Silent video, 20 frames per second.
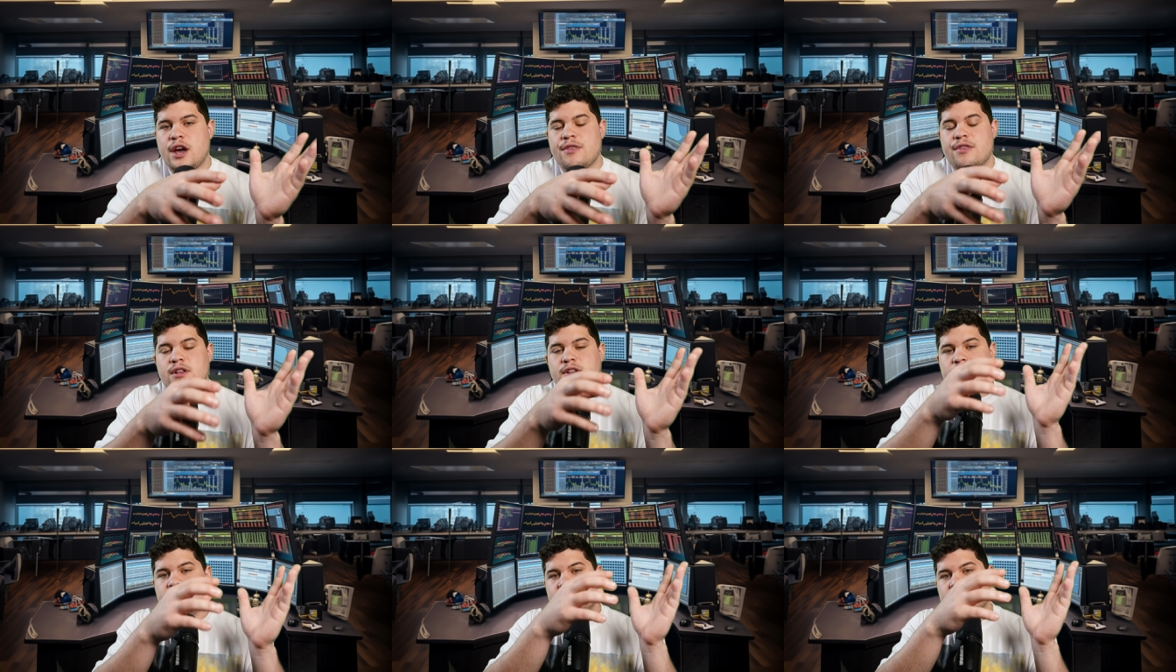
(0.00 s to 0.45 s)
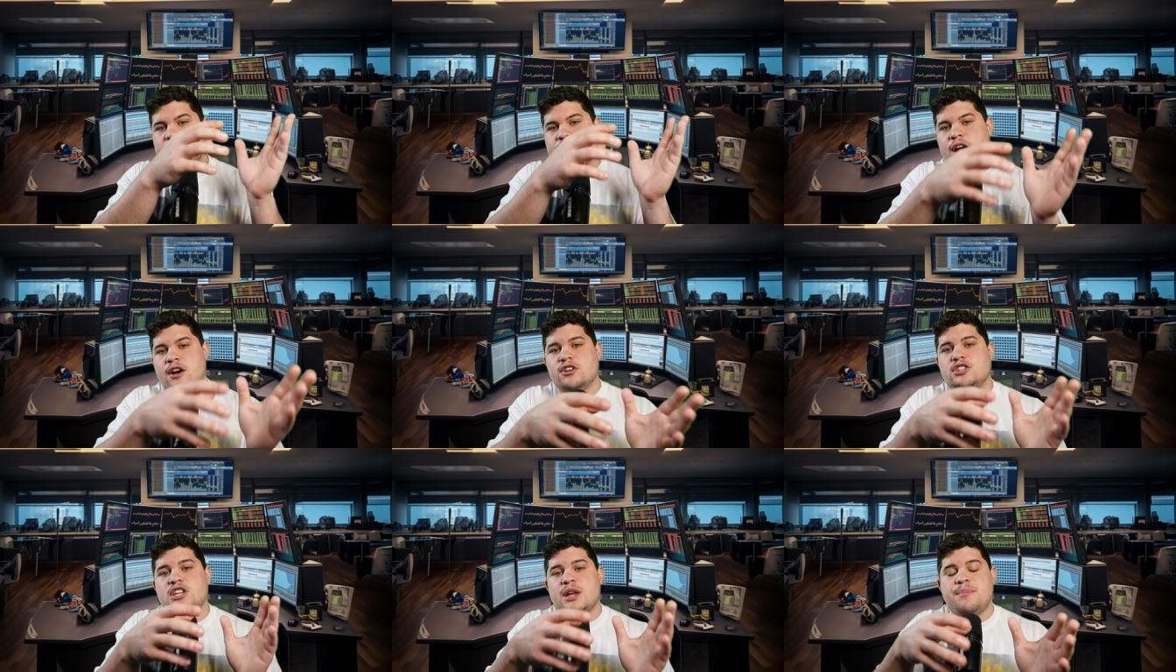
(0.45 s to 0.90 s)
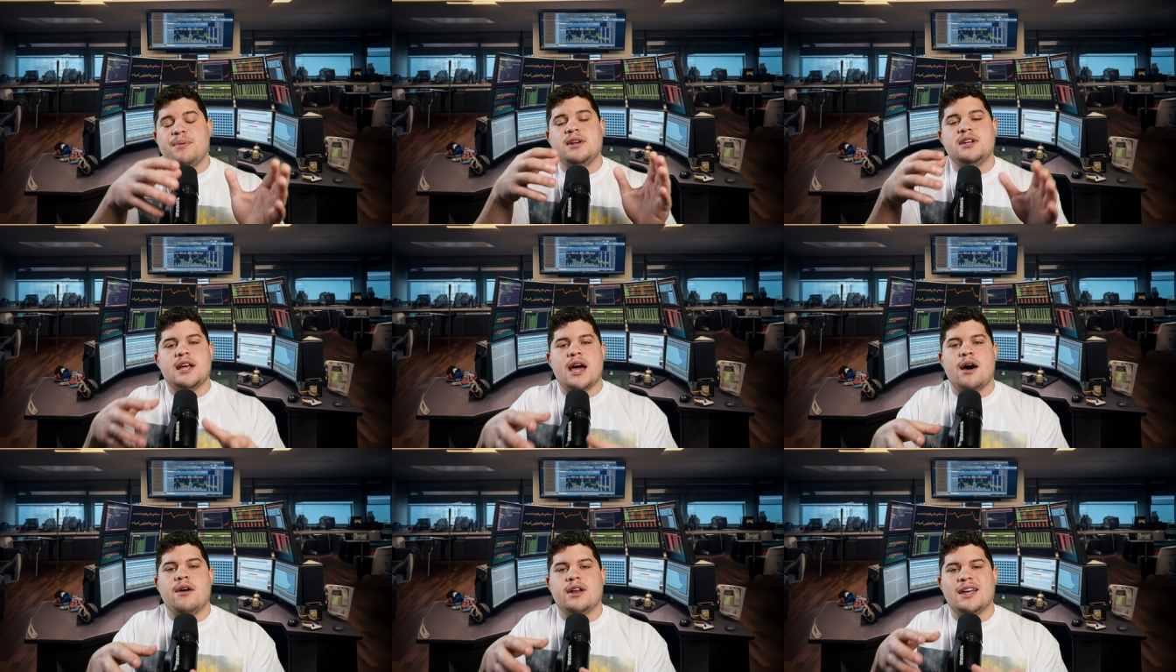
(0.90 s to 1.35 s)
and then stair stepping
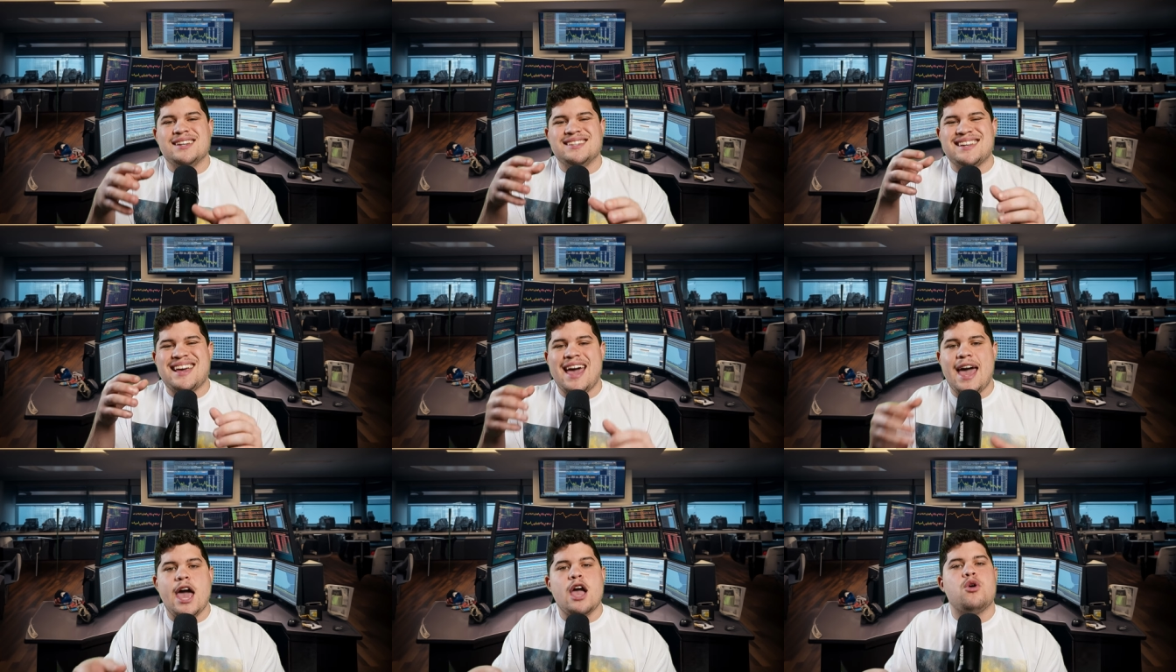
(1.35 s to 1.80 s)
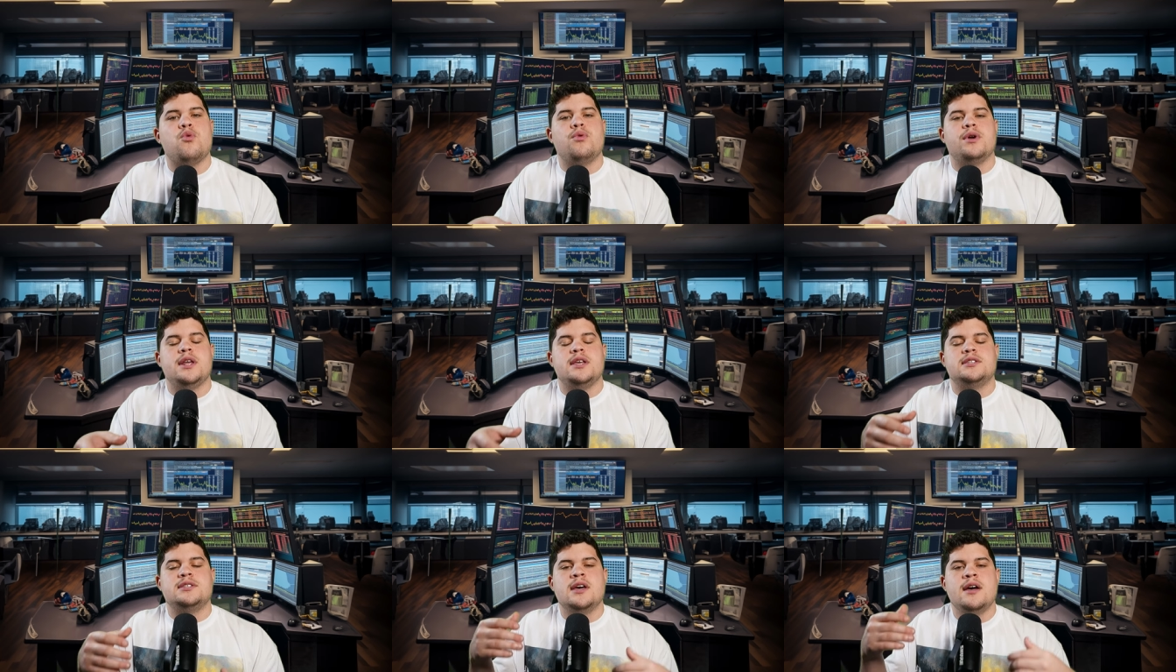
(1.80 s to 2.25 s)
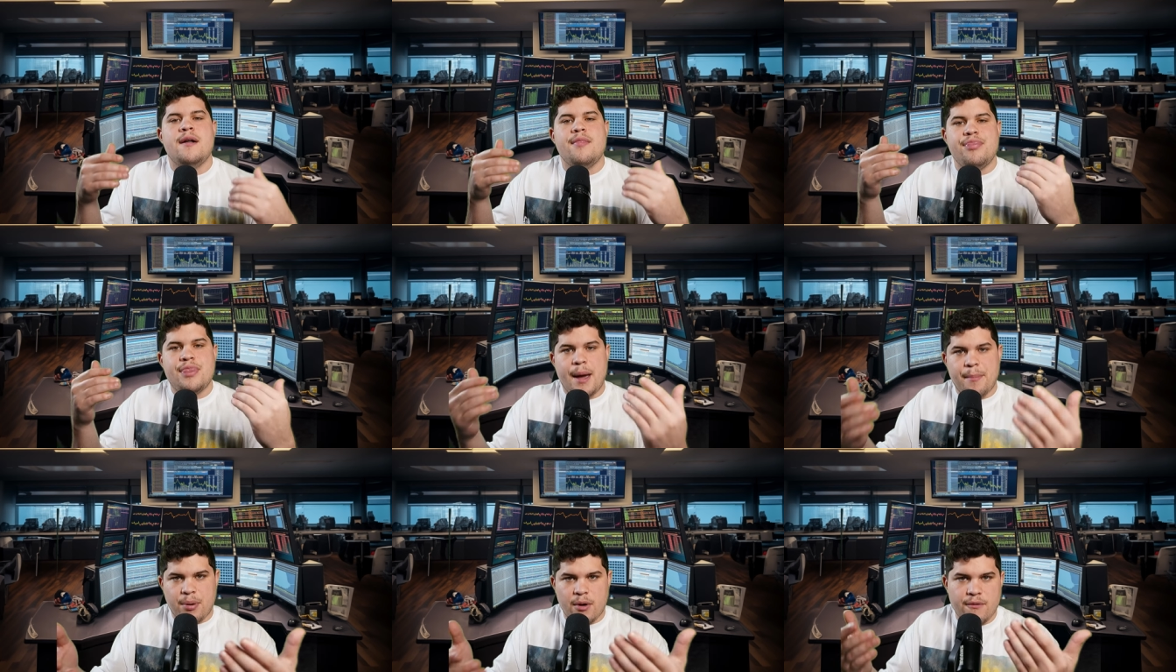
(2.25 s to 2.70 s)
down into equities
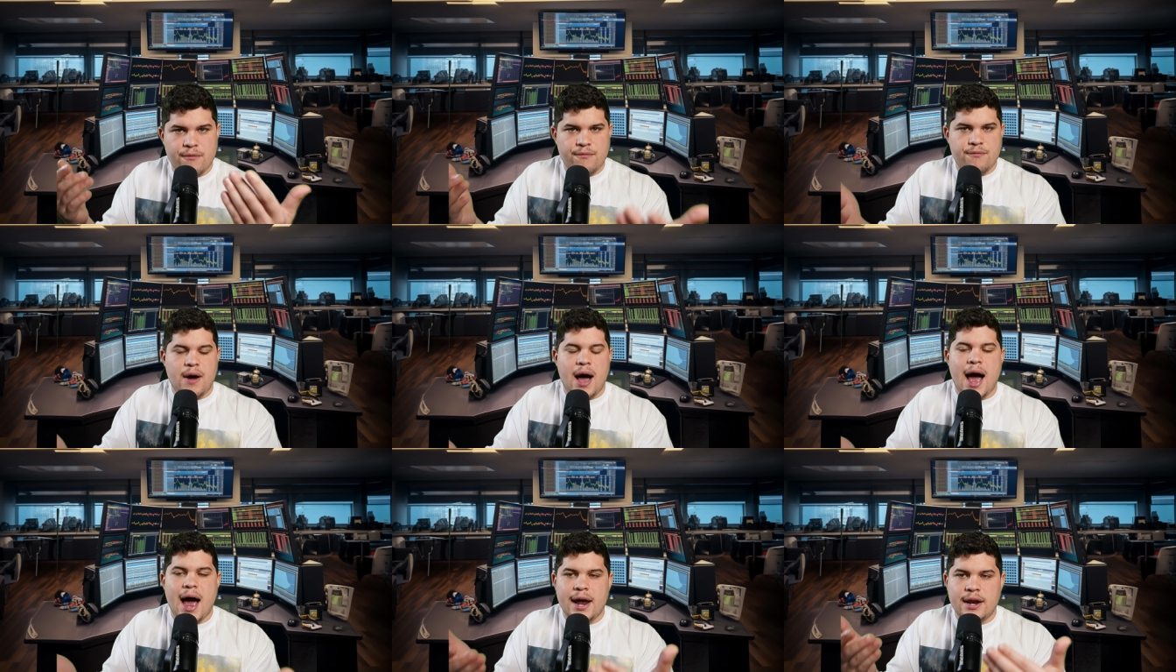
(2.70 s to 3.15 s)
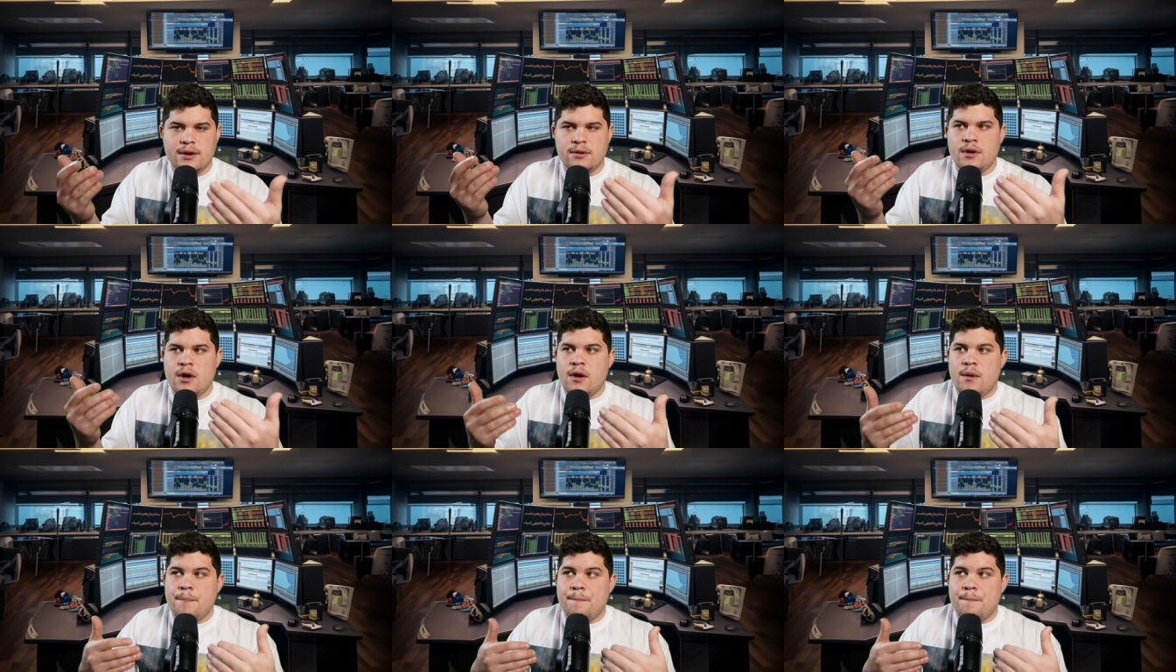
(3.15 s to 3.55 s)
that provide